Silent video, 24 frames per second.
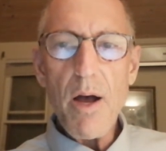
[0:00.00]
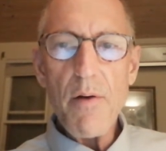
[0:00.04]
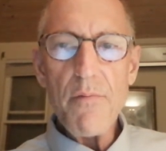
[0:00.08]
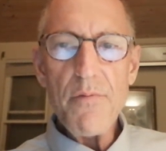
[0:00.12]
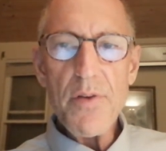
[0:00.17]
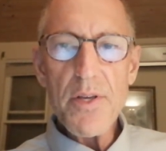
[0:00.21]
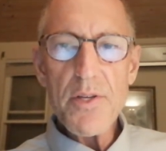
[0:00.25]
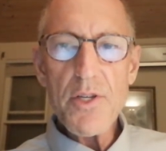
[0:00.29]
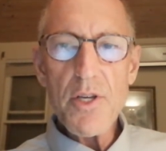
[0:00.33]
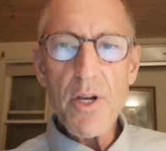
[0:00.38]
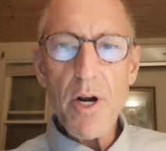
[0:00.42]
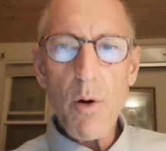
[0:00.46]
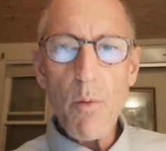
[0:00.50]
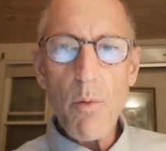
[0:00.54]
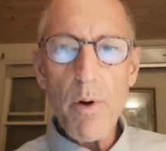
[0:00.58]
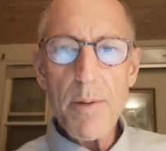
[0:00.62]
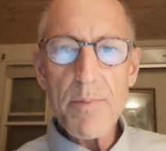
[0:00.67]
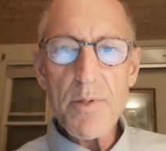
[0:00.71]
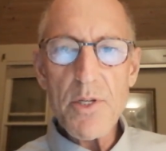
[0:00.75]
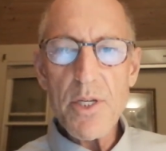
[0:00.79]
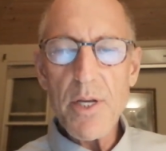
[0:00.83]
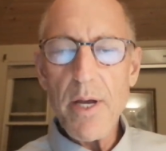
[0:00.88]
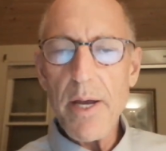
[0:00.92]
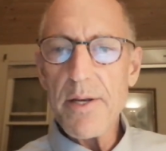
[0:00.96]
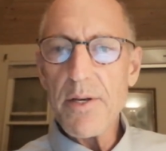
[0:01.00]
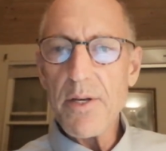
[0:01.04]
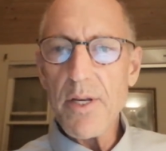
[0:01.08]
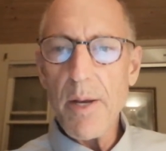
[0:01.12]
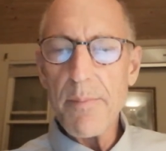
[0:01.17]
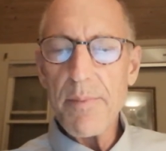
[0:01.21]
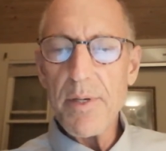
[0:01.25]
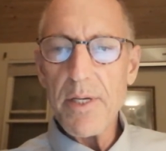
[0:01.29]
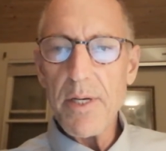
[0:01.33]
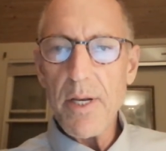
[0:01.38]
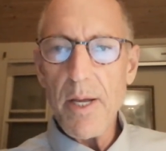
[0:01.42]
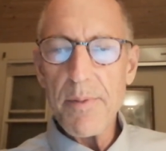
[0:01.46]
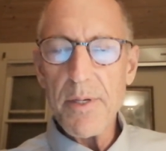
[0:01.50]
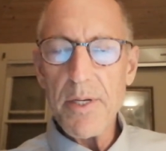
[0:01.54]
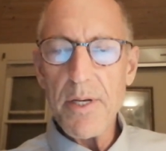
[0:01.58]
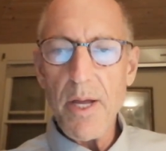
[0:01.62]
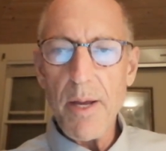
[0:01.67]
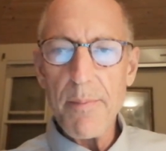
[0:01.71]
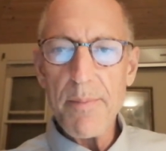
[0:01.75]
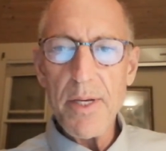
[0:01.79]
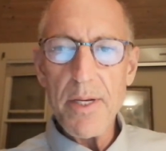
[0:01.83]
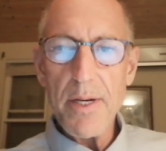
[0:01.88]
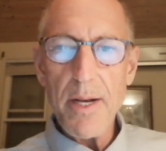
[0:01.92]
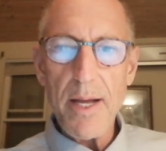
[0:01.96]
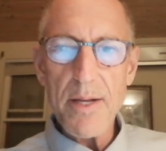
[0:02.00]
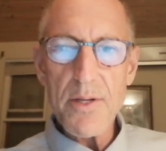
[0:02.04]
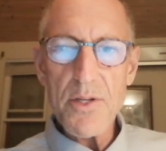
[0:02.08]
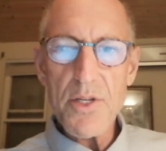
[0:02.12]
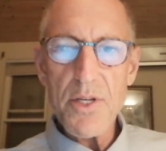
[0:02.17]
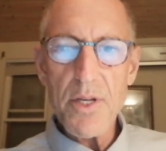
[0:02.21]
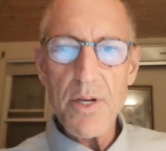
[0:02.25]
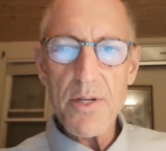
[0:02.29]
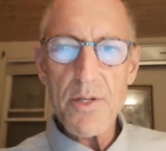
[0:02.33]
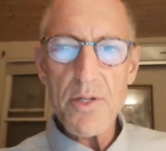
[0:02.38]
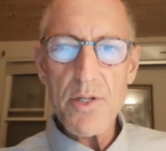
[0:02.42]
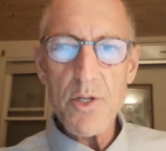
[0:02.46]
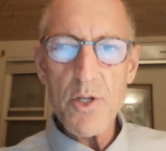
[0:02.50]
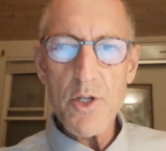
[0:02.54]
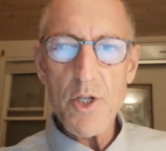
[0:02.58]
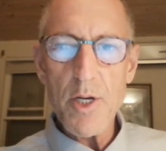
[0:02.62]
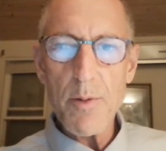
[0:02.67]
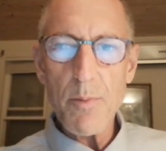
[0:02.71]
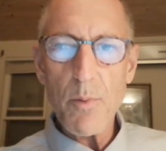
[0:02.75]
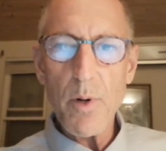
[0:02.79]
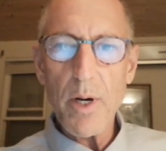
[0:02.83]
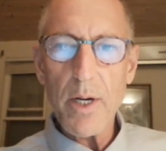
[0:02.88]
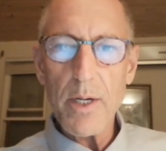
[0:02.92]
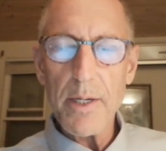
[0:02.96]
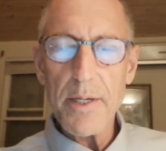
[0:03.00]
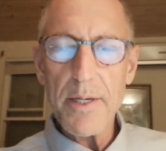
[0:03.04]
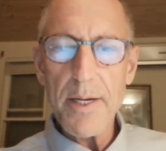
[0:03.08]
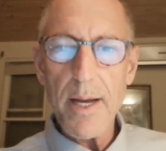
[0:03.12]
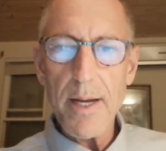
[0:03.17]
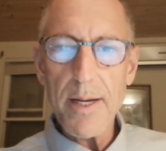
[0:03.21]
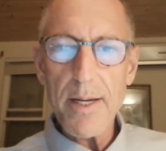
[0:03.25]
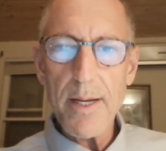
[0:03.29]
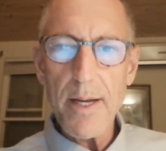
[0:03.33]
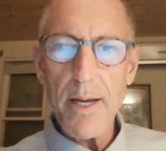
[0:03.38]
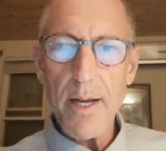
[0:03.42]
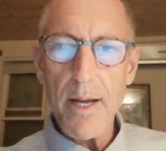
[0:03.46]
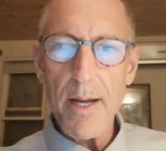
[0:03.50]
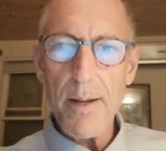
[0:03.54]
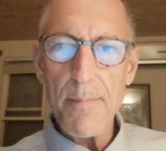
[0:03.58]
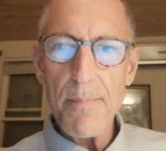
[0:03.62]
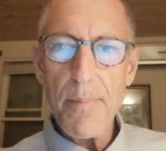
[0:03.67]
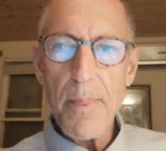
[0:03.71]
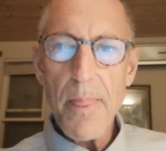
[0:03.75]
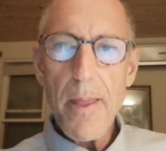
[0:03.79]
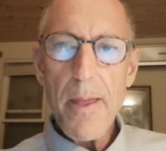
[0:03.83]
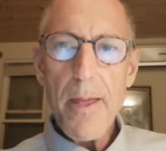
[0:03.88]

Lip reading: visit our website, www.citizenshipquickly.com,